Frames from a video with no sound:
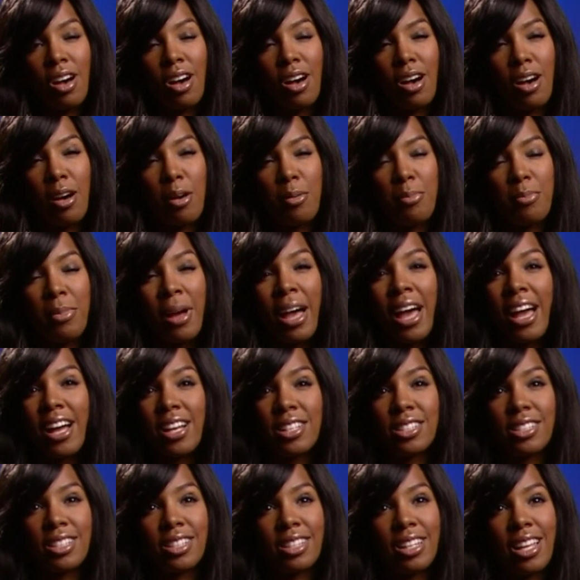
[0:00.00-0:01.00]
uh,
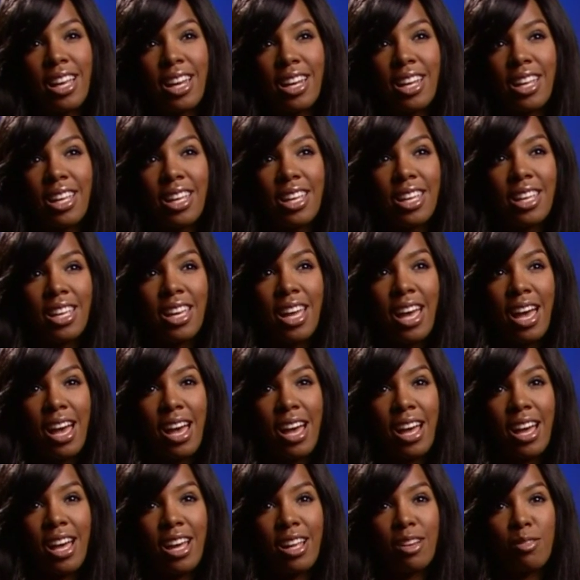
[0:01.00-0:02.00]
passion that he
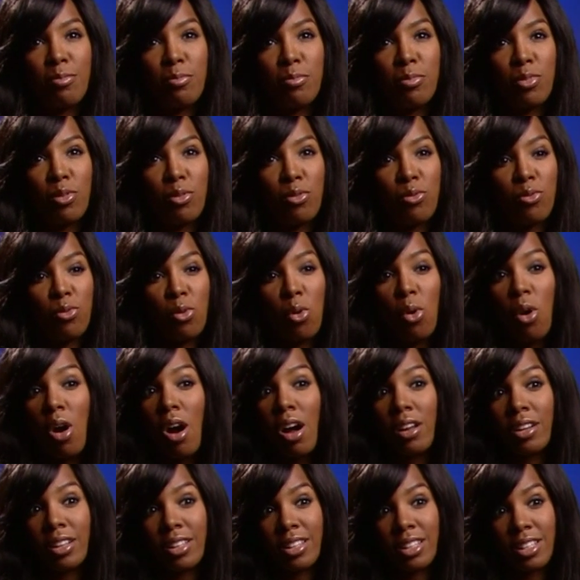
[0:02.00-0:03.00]
had before
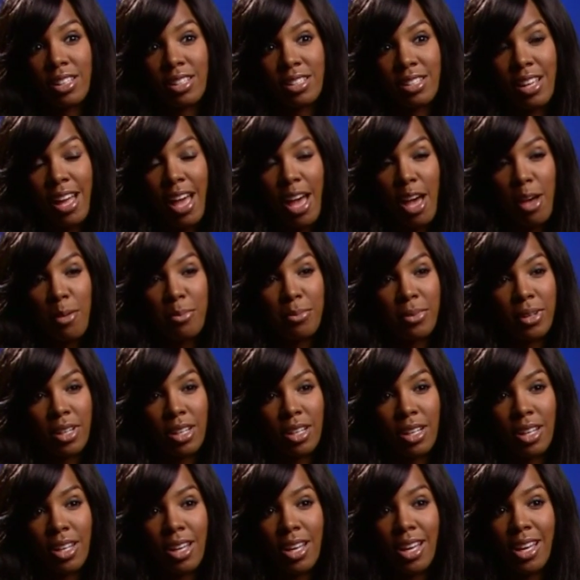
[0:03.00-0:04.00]
all of this
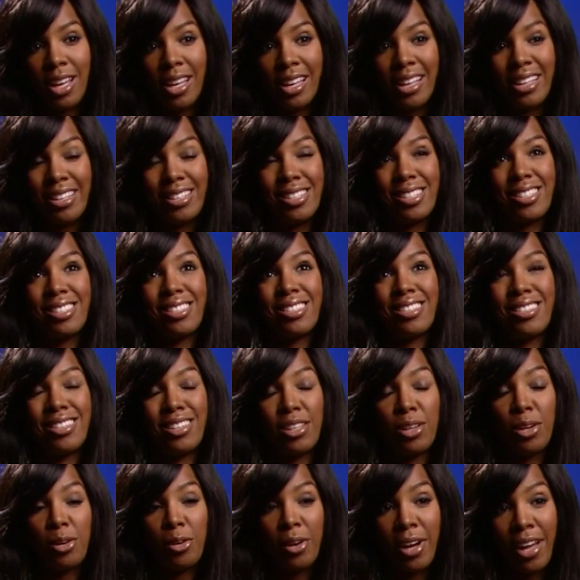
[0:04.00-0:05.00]
happened, he
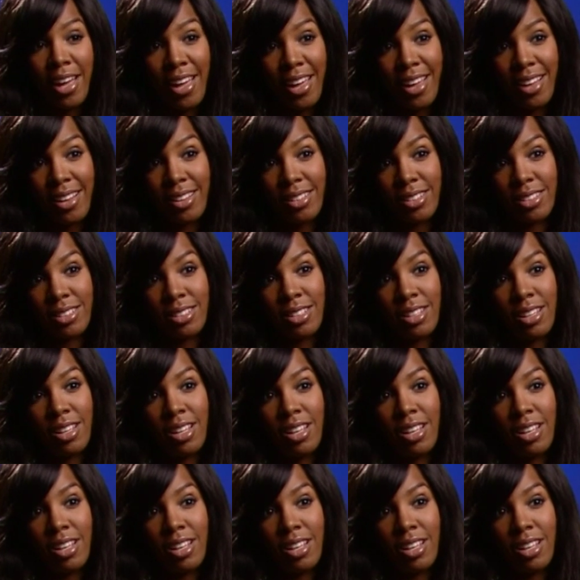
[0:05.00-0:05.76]
still has.